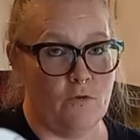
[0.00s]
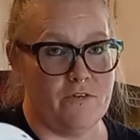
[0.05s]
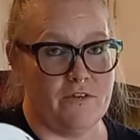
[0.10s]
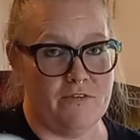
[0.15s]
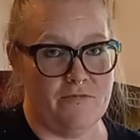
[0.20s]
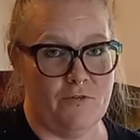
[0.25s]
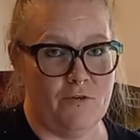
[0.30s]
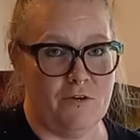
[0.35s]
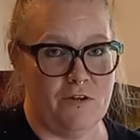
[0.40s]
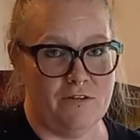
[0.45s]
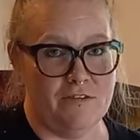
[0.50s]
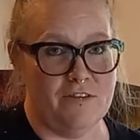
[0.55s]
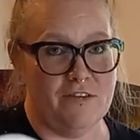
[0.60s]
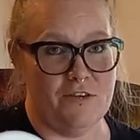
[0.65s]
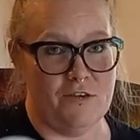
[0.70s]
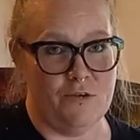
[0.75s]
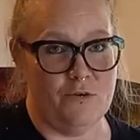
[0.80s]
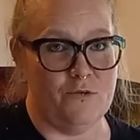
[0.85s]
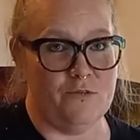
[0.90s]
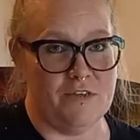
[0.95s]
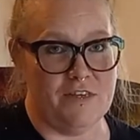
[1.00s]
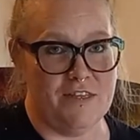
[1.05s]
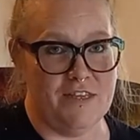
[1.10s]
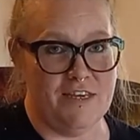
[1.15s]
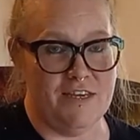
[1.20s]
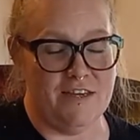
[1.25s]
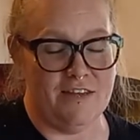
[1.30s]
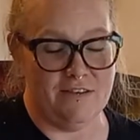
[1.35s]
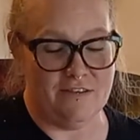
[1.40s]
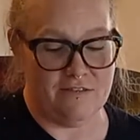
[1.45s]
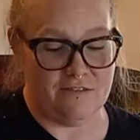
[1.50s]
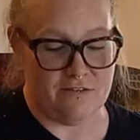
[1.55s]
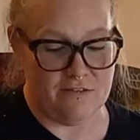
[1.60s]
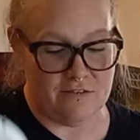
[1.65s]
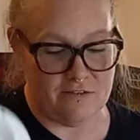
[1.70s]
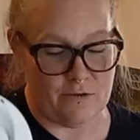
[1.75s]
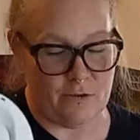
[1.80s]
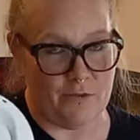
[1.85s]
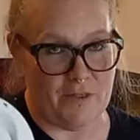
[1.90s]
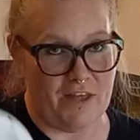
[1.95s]
difficulty using this,
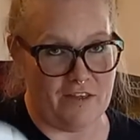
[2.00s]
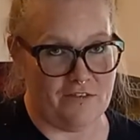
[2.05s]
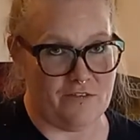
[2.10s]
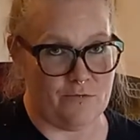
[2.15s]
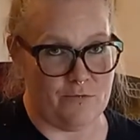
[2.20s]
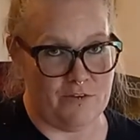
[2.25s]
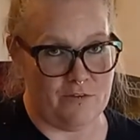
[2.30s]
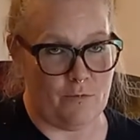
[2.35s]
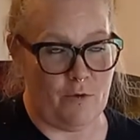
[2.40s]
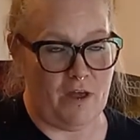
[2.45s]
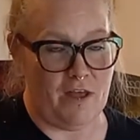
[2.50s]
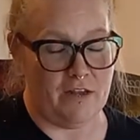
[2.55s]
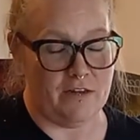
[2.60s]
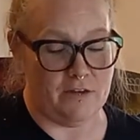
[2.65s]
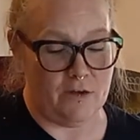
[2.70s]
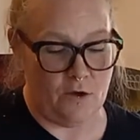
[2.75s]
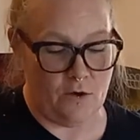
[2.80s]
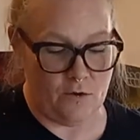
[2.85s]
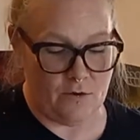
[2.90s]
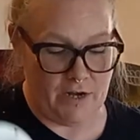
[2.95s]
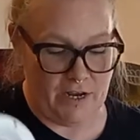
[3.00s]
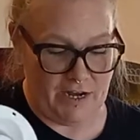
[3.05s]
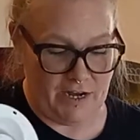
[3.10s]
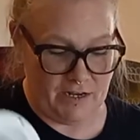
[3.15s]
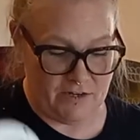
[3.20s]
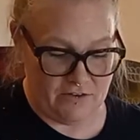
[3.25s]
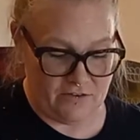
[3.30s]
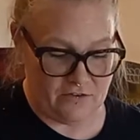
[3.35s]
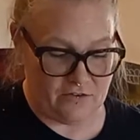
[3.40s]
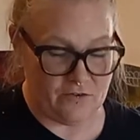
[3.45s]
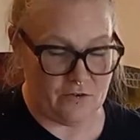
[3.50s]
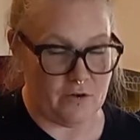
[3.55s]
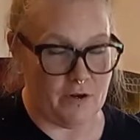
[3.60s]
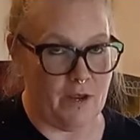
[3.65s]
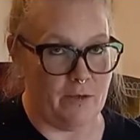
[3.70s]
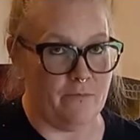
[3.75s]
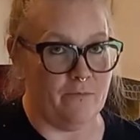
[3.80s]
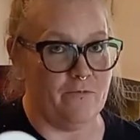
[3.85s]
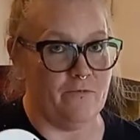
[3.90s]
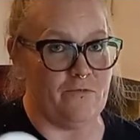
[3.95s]
so that's the reason why I don't, and I just
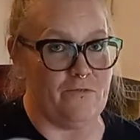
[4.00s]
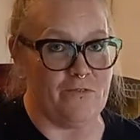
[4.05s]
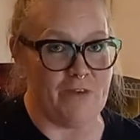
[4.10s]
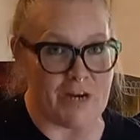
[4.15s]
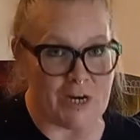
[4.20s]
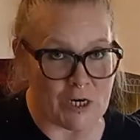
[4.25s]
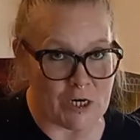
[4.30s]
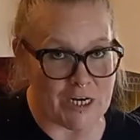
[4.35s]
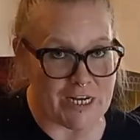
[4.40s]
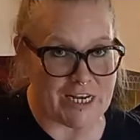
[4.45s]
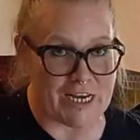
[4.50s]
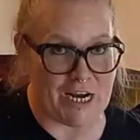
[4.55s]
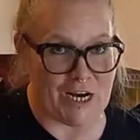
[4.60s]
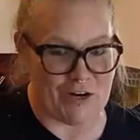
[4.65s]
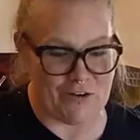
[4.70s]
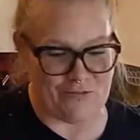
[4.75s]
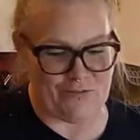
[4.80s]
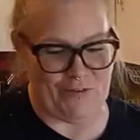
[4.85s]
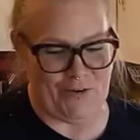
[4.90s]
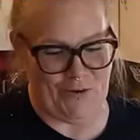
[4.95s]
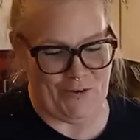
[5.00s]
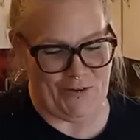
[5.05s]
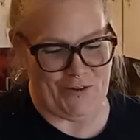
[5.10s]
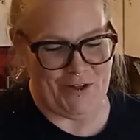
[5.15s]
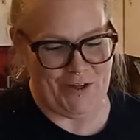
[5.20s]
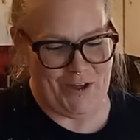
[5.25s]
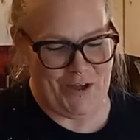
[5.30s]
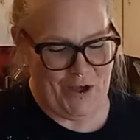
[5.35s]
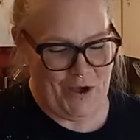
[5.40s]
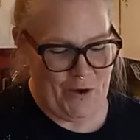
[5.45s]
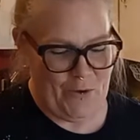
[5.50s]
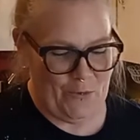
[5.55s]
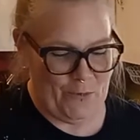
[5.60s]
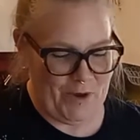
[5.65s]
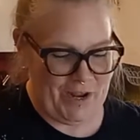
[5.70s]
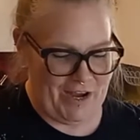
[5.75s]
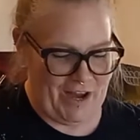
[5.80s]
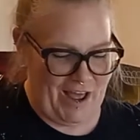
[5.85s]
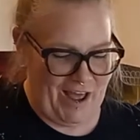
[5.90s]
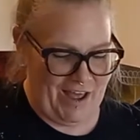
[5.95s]
am very careful
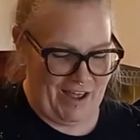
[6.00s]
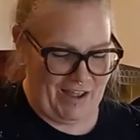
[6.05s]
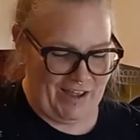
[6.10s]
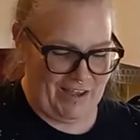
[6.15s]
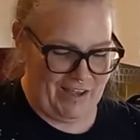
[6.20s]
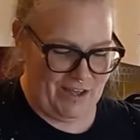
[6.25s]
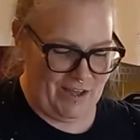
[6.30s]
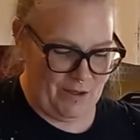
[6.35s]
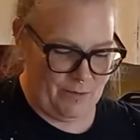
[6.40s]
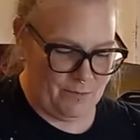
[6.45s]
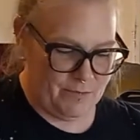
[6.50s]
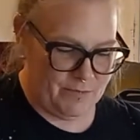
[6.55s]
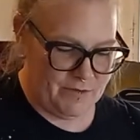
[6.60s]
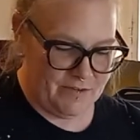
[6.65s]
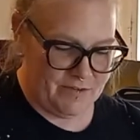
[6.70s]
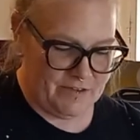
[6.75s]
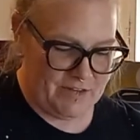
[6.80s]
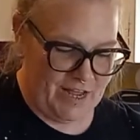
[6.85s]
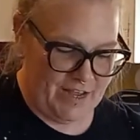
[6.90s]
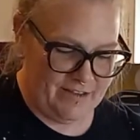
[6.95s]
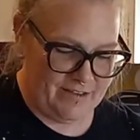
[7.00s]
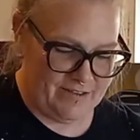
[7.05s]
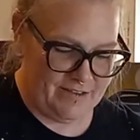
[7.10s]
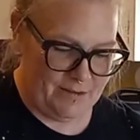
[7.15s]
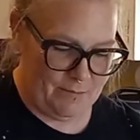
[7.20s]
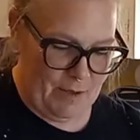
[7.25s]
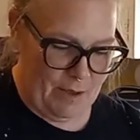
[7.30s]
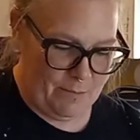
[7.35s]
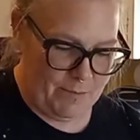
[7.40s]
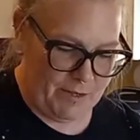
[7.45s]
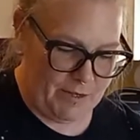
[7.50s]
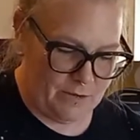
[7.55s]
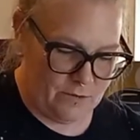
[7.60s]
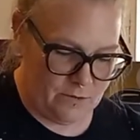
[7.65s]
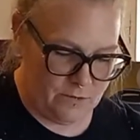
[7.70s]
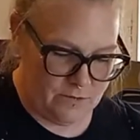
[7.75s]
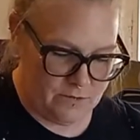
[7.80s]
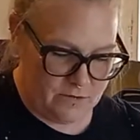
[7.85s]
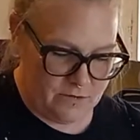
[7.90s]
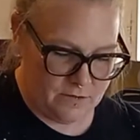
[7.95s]
when I am slicing my
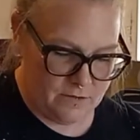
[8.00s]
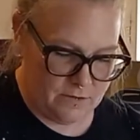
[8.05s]
pickles.